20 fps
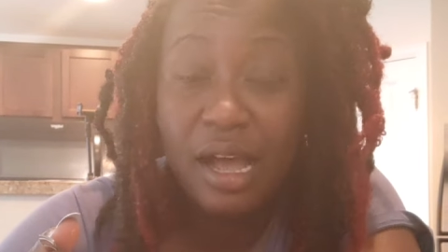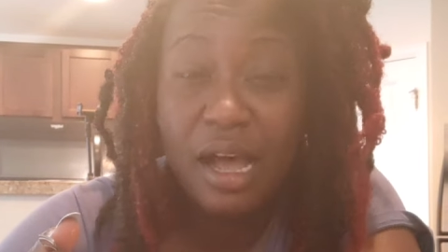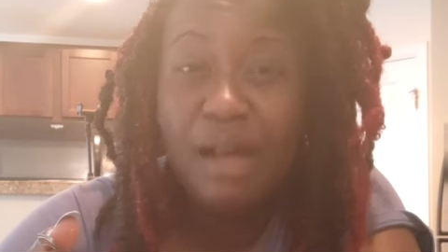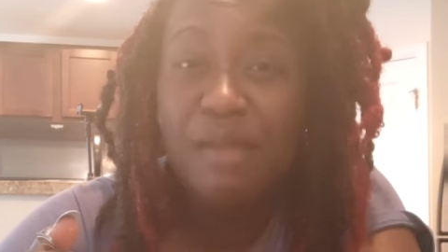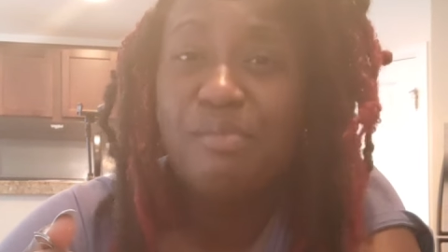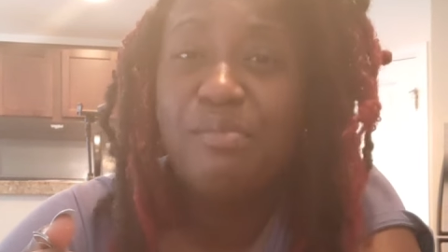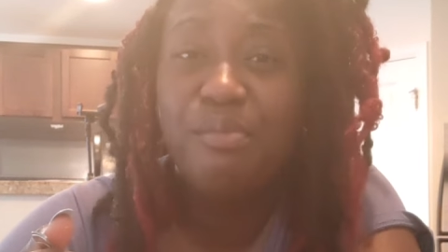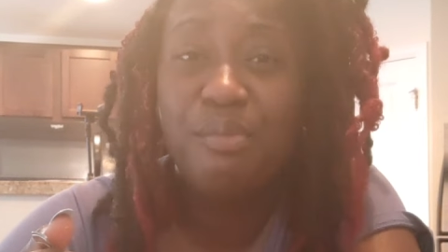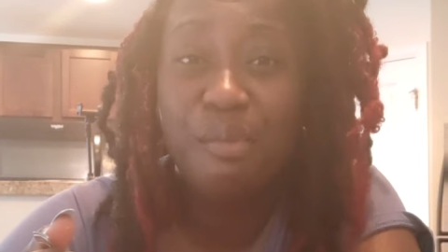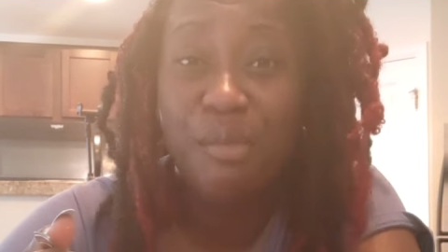
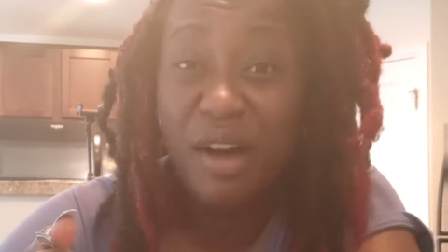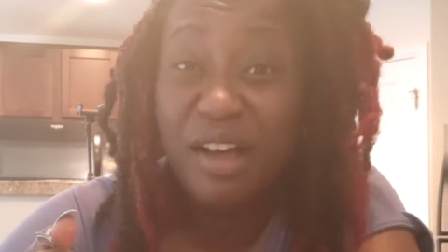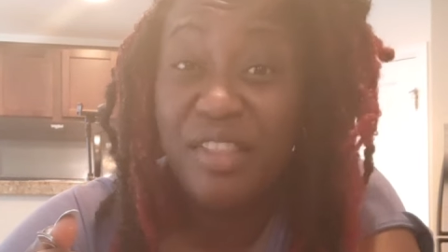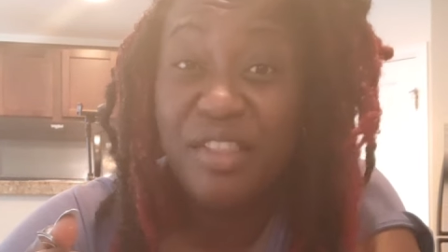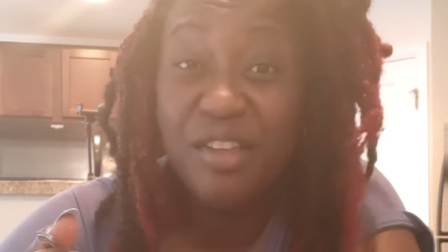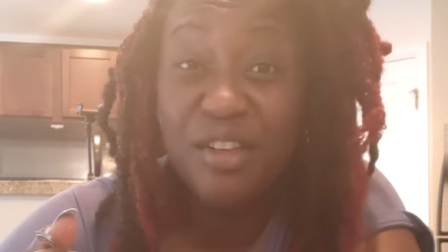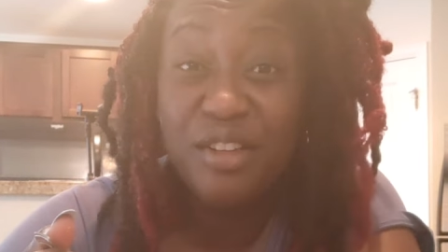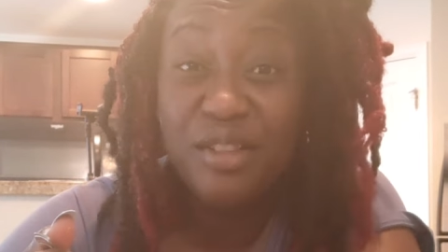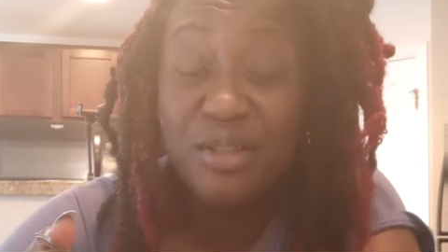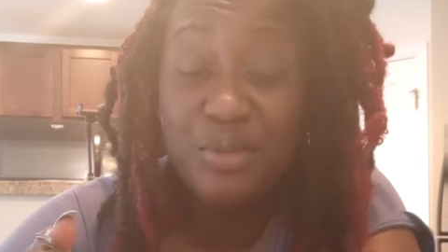And
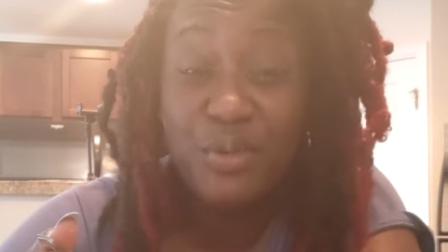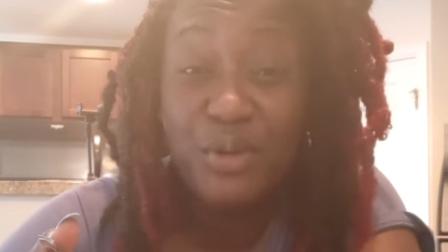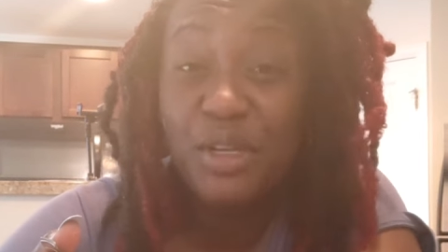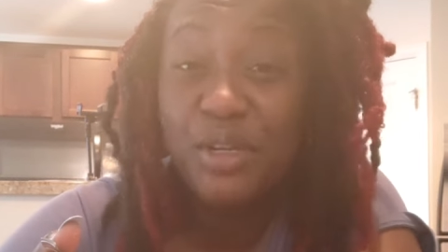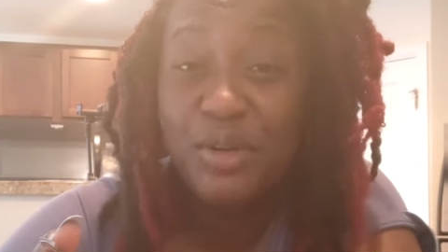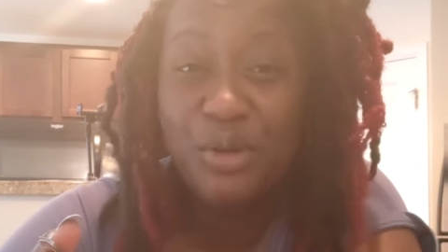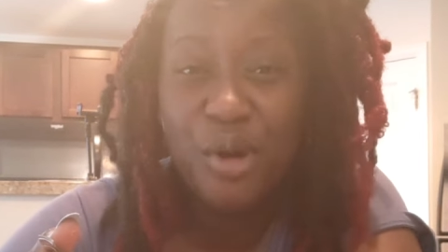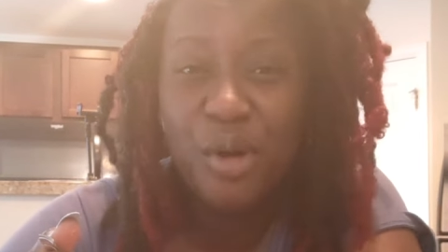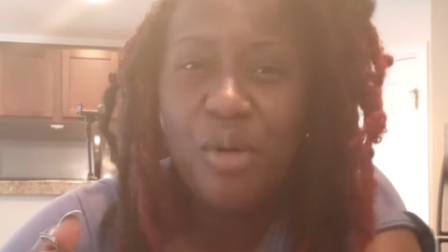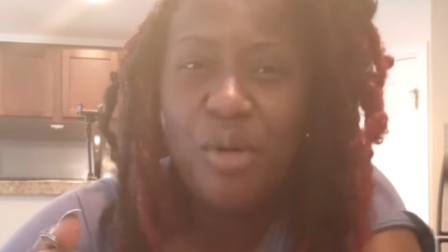mothers, we
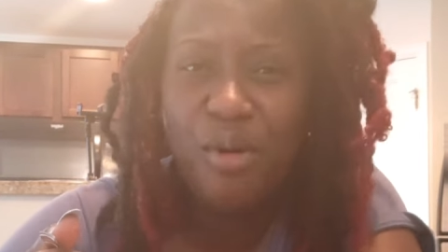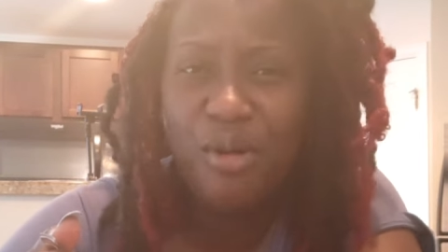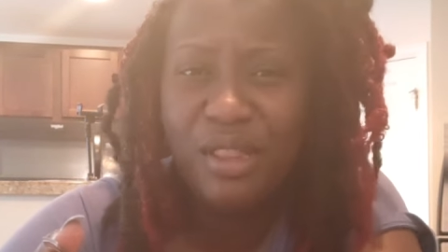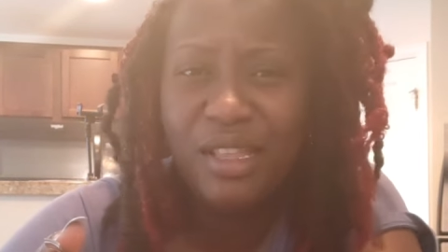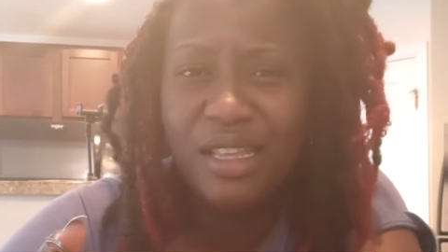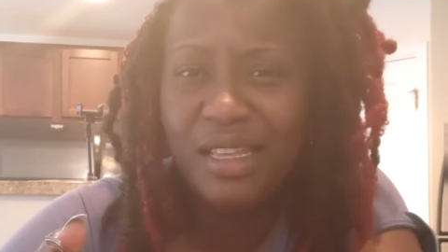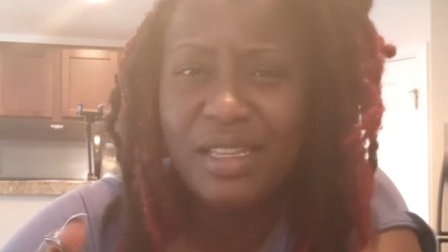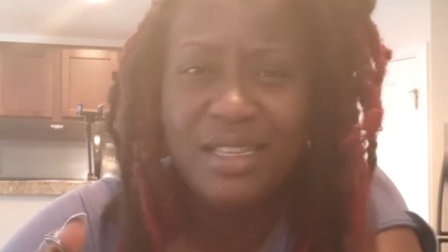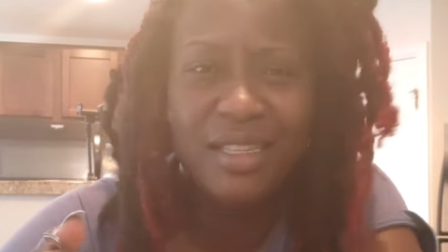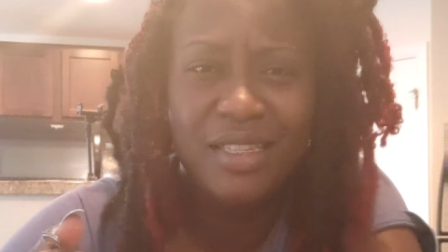know
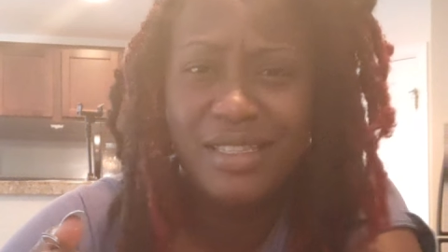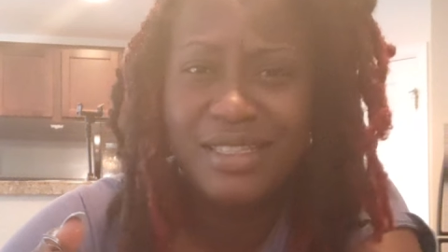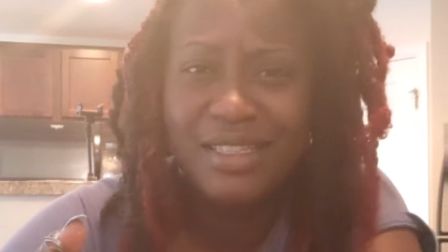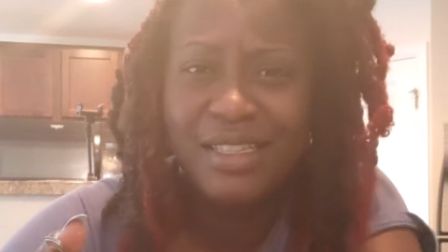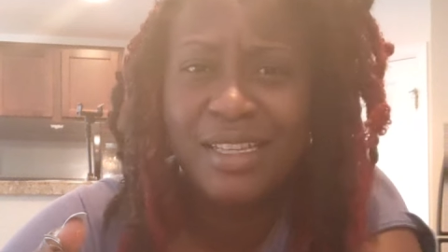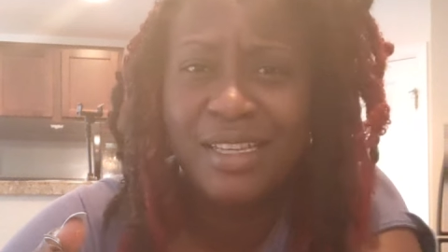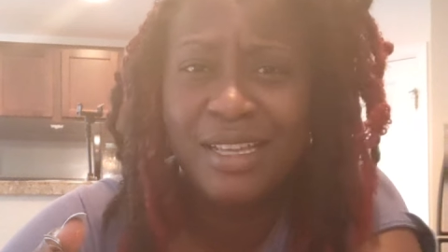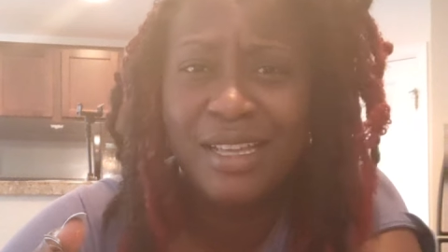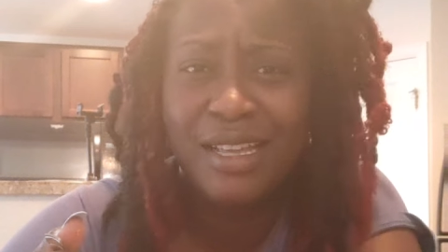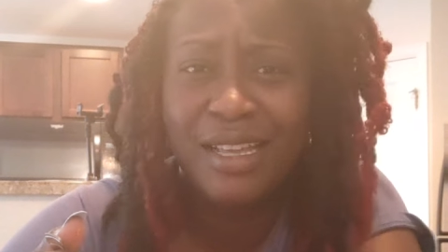
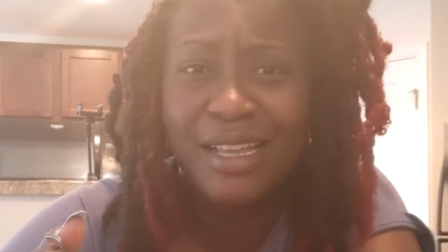this.